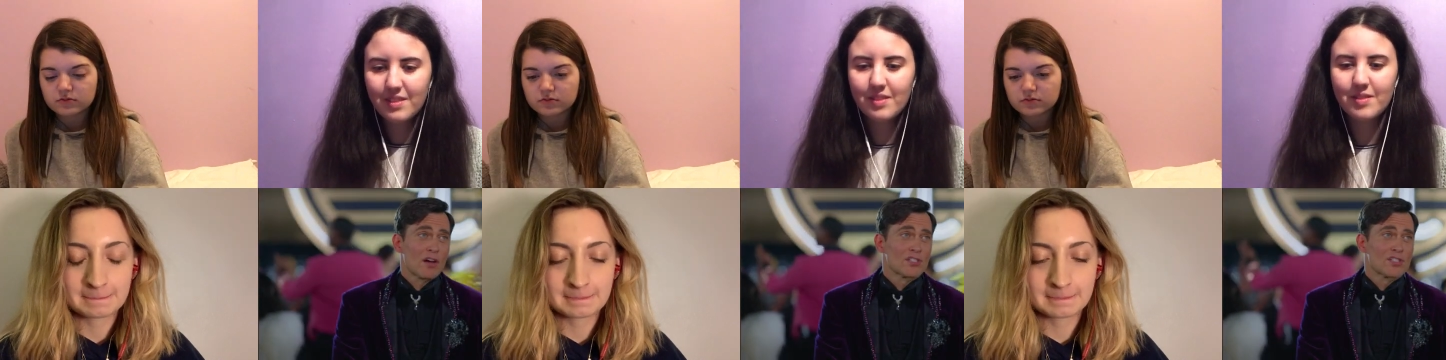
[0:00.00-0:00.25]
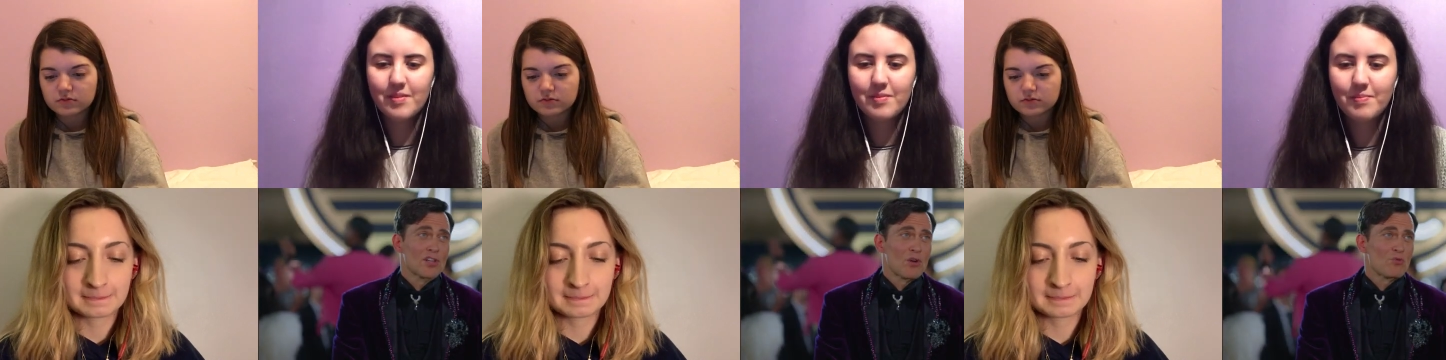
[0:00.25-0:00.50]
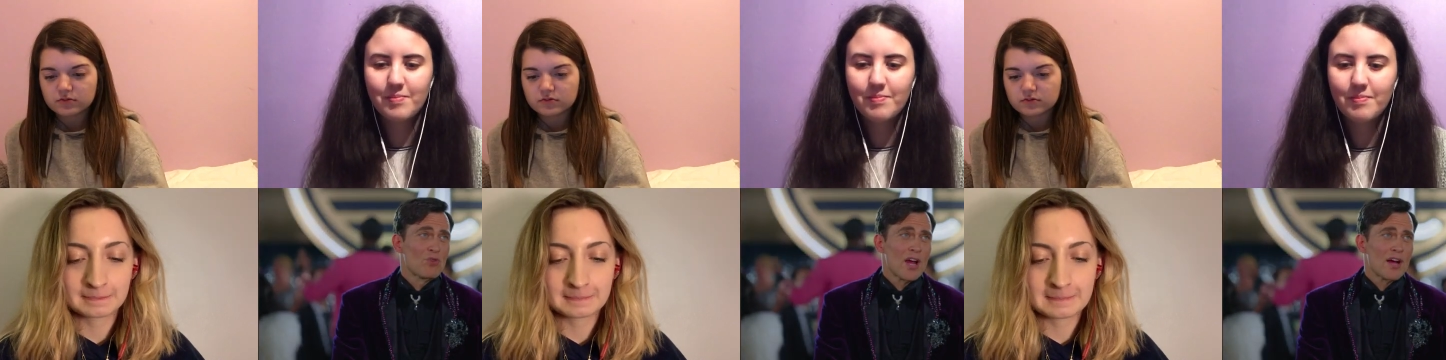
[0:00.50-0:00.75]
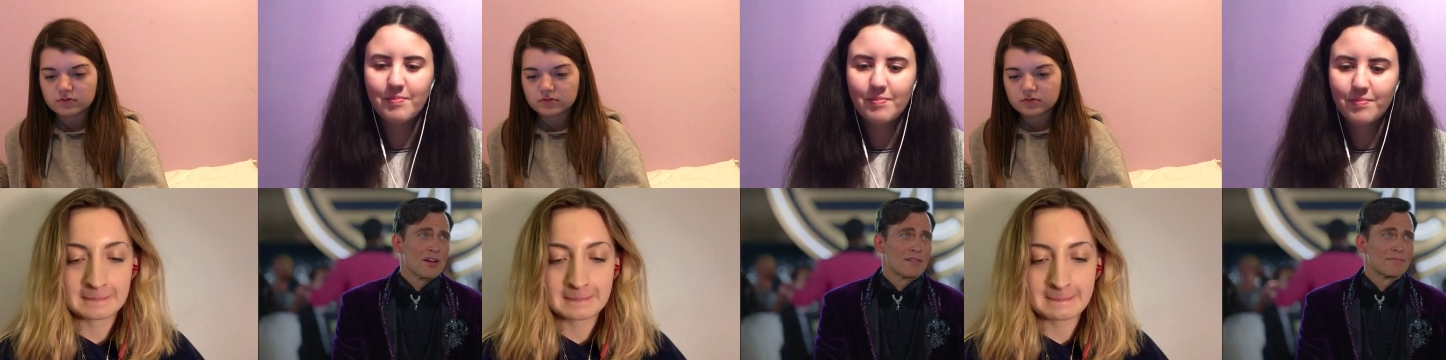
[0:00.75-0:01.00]
Speaker 1: are so
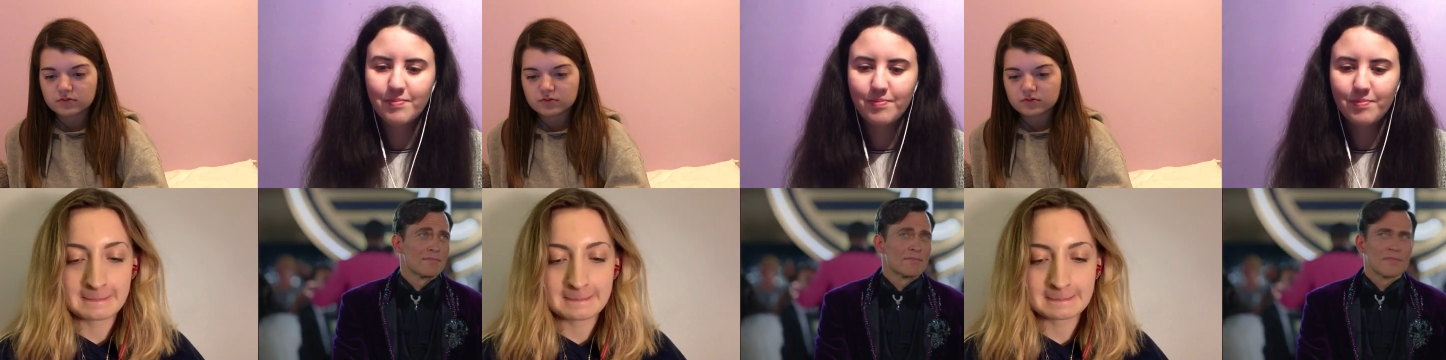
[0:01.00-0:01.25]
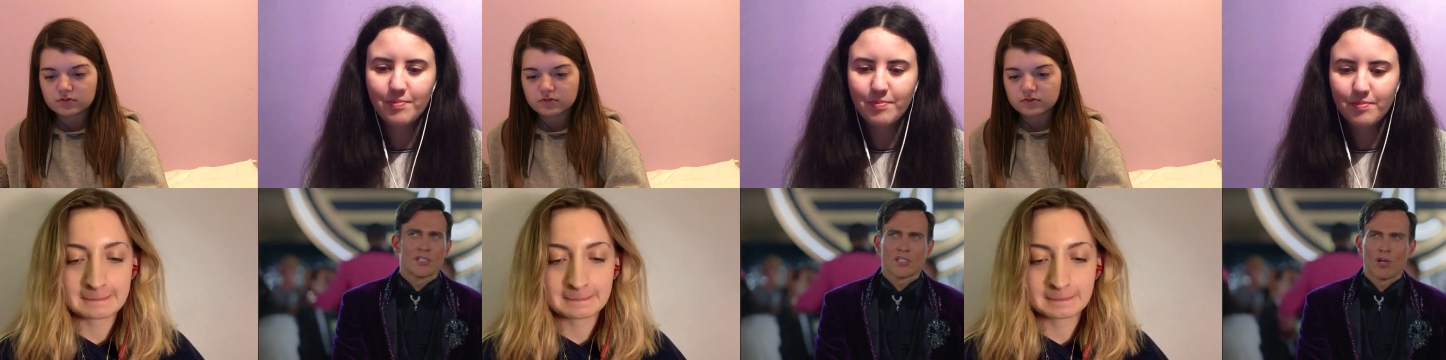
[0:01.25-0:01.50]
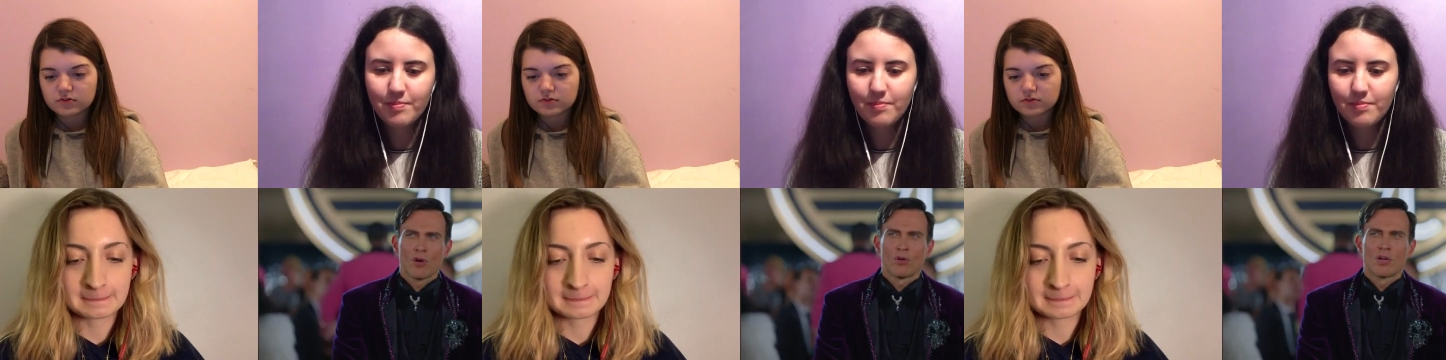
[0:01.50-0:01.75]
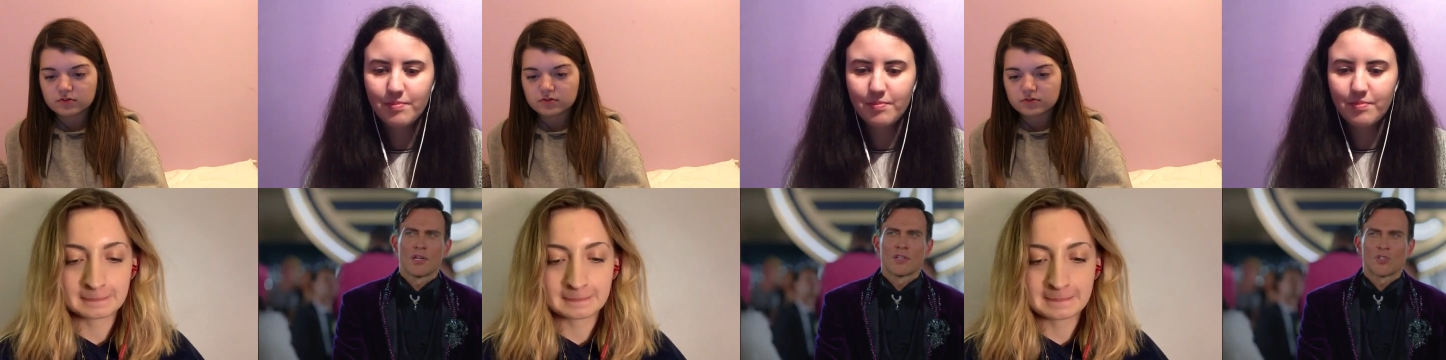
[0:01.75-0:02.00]
rare, so
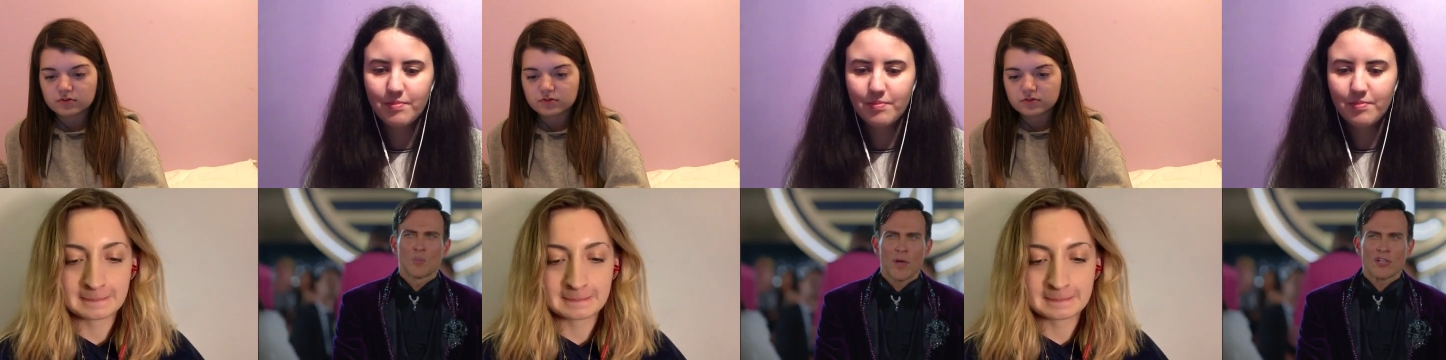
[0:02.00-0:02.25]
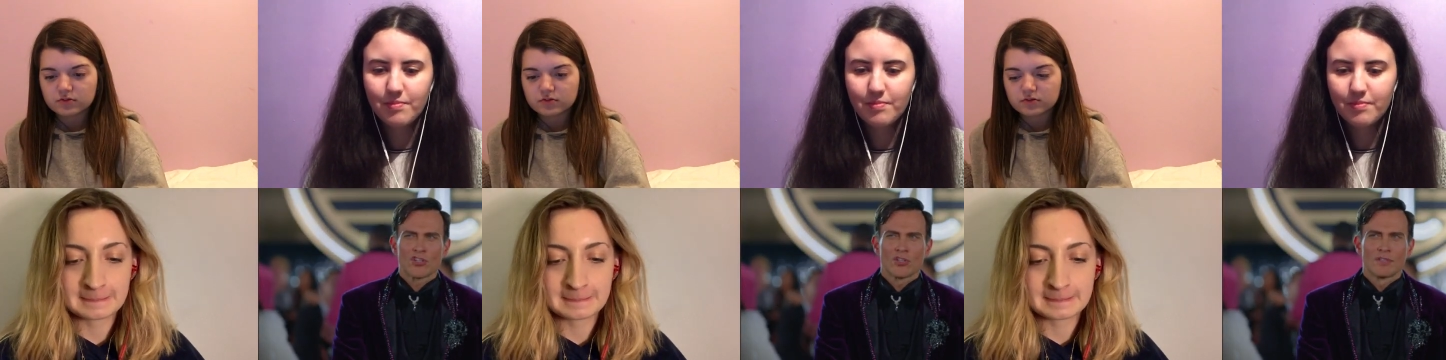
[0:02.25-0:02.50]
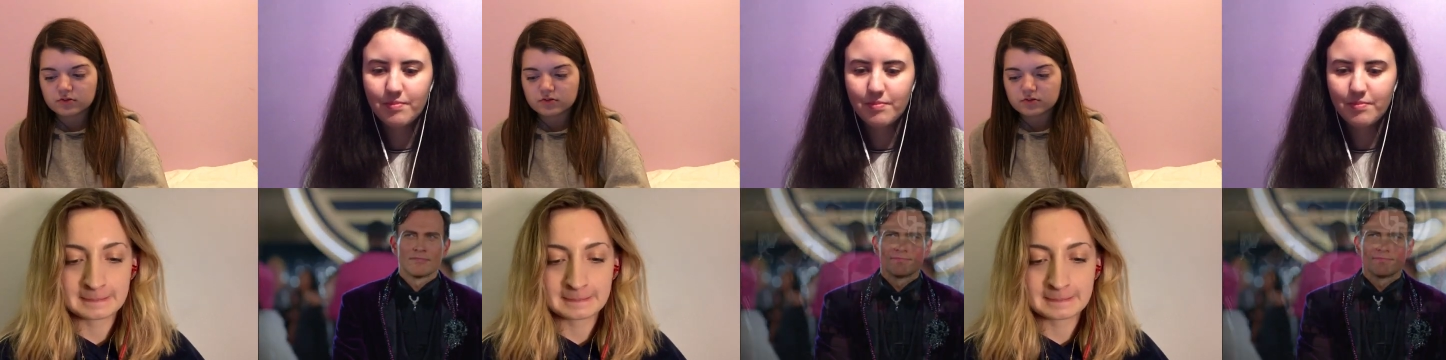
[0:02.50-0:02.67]
special.